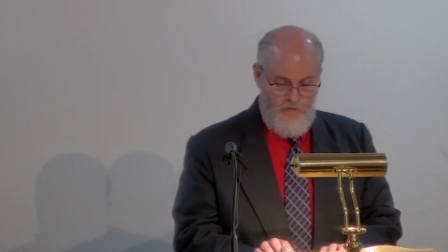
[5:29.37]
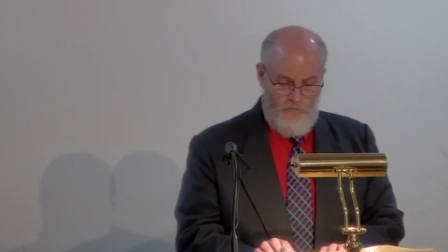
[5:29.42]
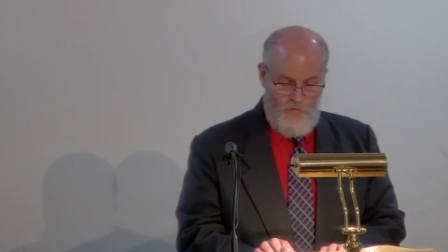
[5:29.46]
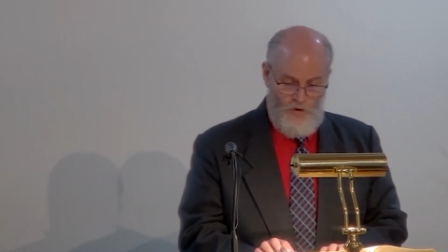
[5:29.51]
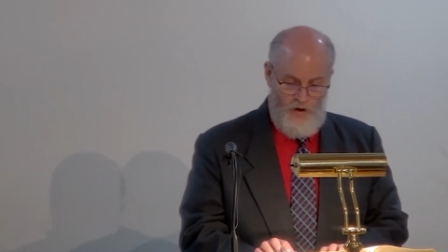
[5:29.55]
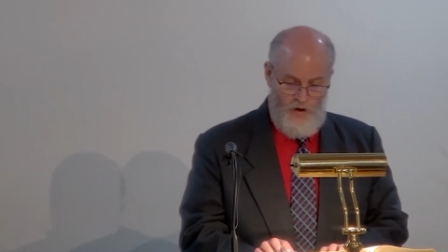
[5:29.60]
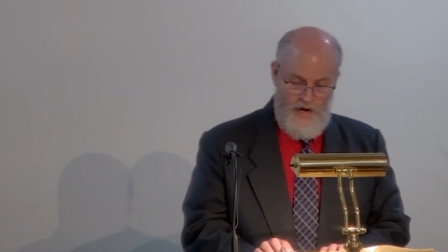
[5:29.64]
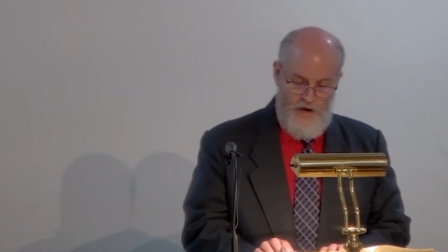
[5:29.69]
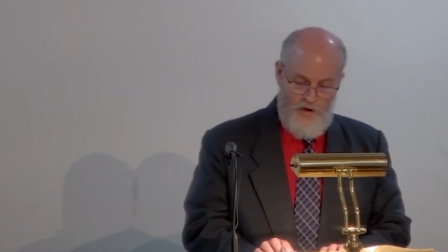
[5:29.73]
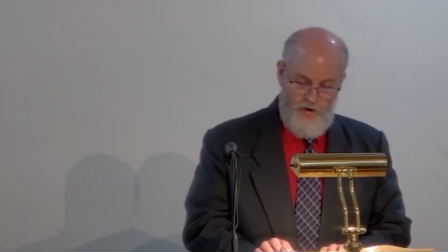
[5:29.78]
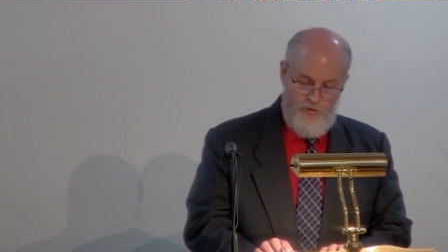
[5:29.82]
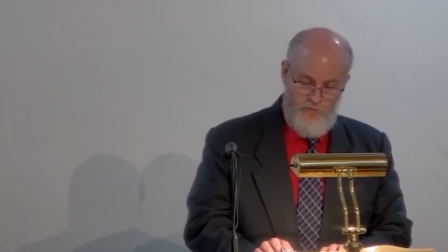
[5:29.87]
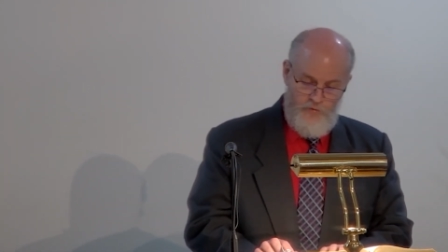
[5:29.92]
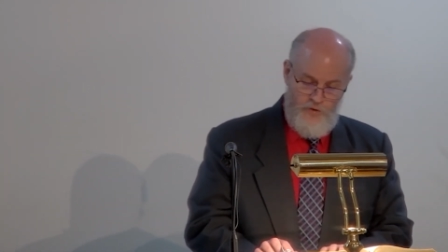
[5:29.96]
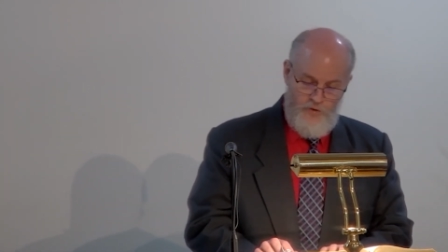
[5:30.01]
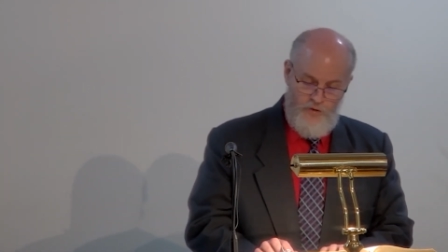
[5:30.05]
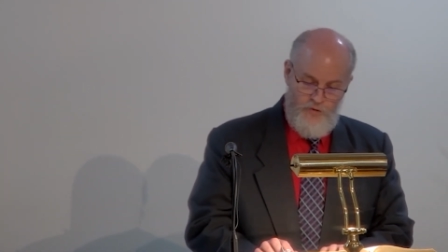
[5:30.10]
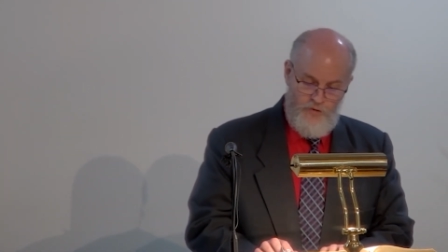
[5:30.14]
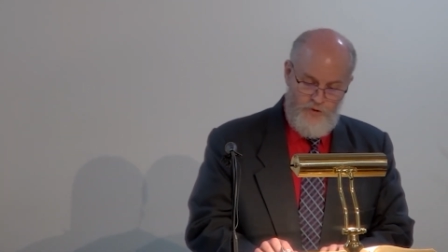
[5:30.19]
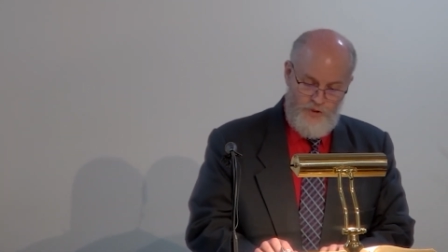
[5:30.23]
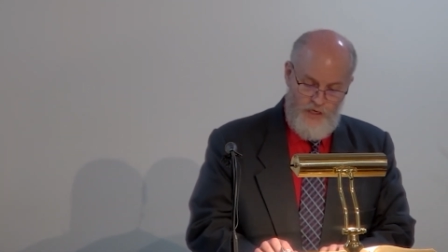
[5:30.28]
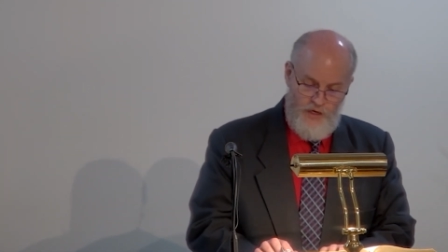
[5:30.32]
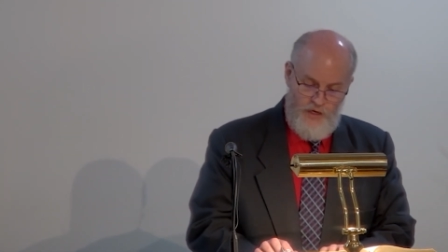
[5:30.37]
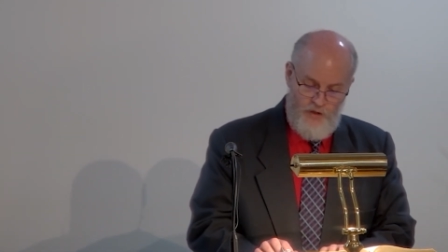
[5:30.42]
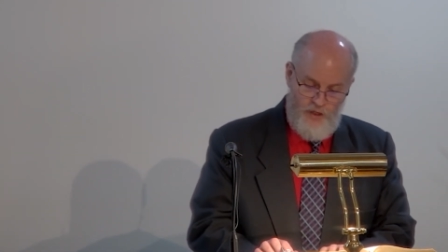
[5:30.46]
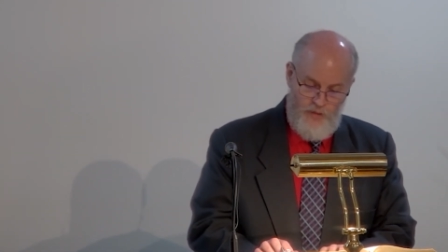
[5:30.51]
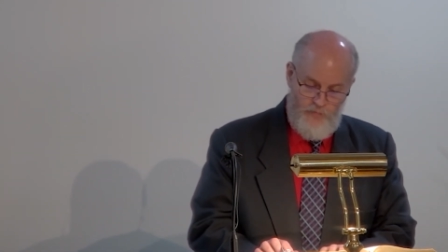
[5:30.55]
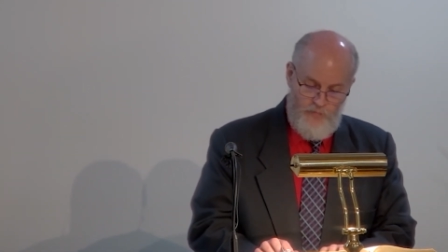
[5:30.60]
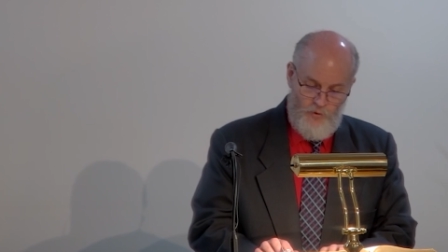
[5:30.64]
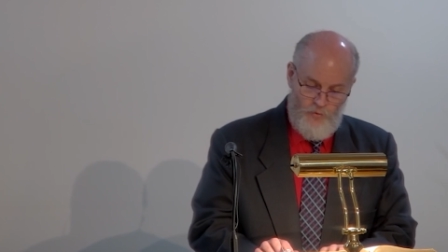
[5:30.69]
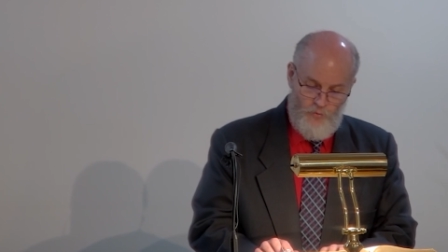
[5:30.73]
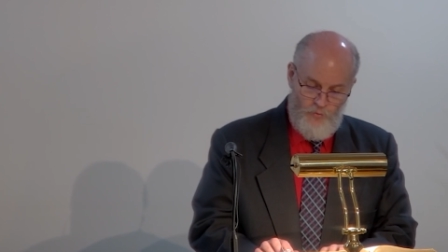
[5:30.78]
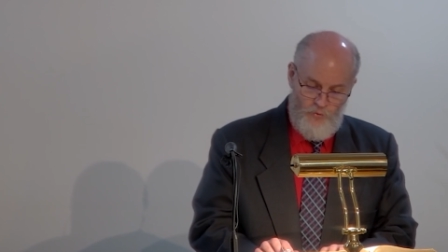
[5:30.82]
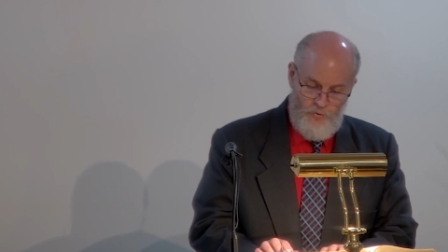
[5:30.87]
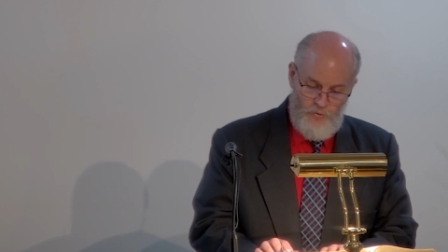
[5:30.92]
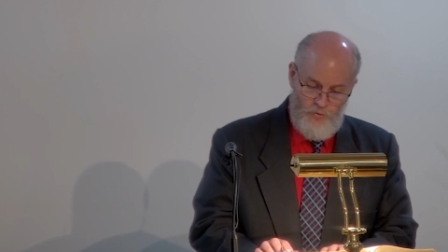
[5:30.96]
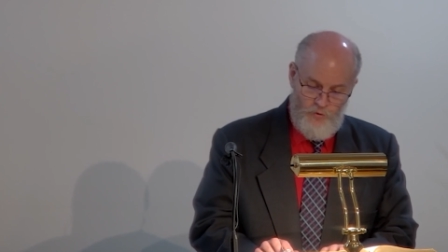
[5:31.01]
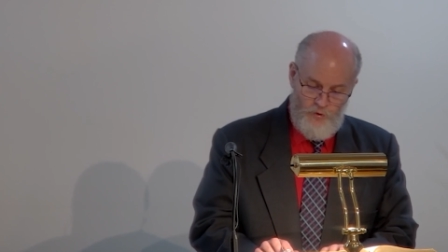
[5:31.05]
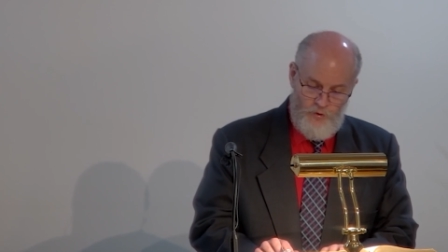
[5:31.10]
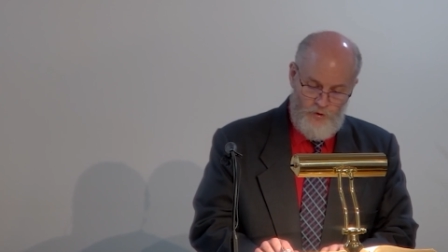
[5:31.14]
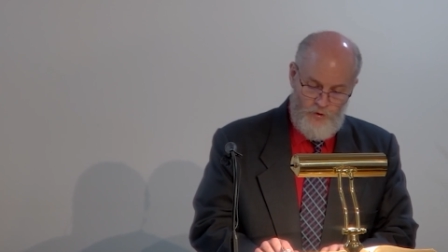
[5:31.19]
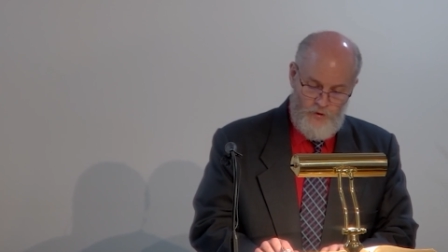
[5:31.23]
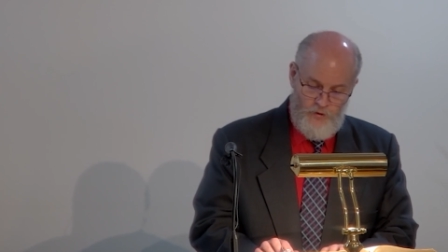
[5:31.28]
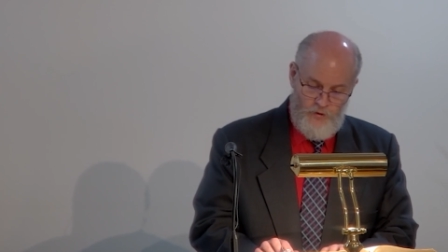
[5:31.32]
for out of you shall come a
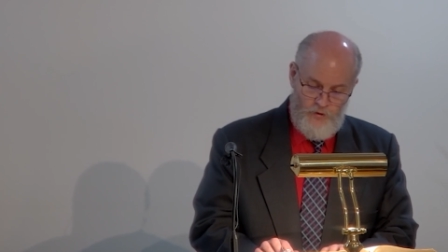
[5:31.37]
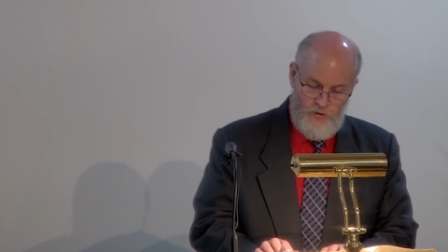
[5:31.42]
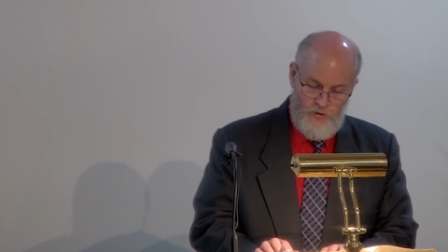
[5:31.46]
ruler